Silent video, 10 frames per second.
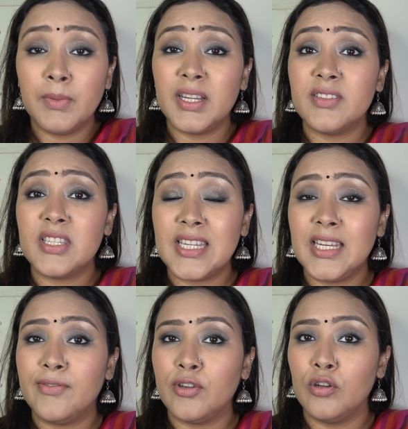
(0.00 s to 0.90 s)
but
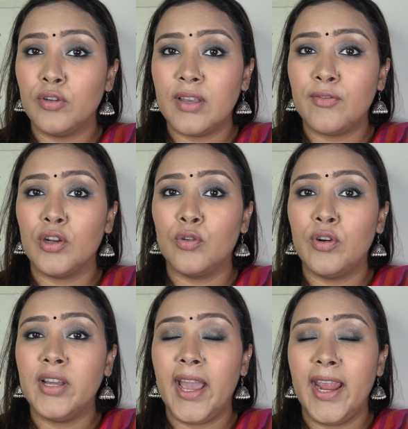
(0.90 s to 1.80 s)
still, if you're looking for a
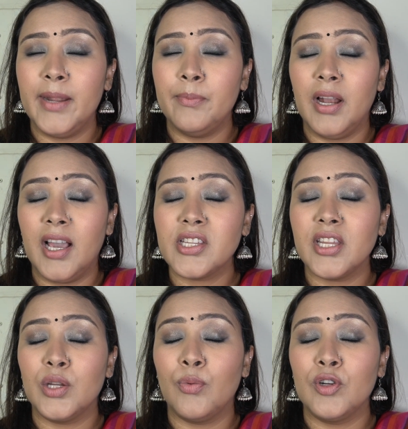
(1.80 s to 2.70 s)
good high-end blush
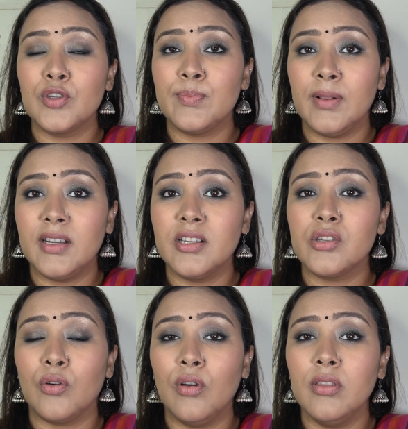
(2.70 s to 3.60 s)
that you want to
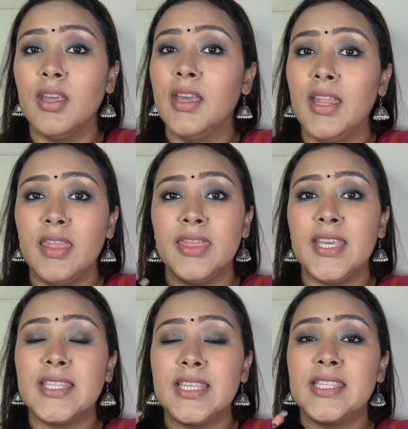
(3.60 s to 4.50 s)
splurge on,
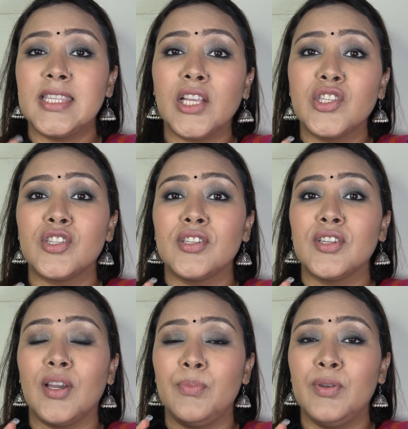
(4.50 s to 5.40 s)
this is
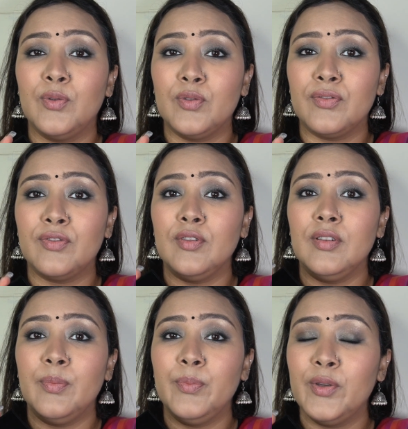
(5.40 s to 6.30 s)
such a
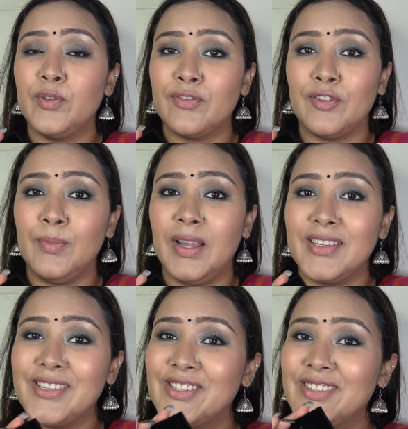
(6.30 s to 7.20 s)
beautiful
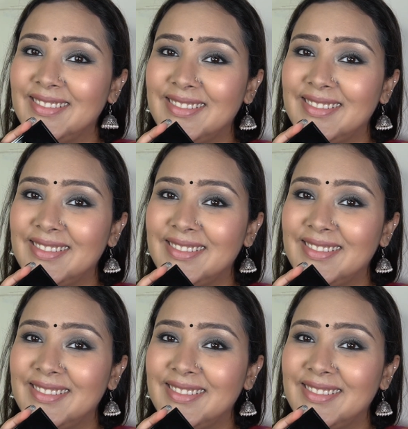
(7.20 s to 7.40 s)
blush.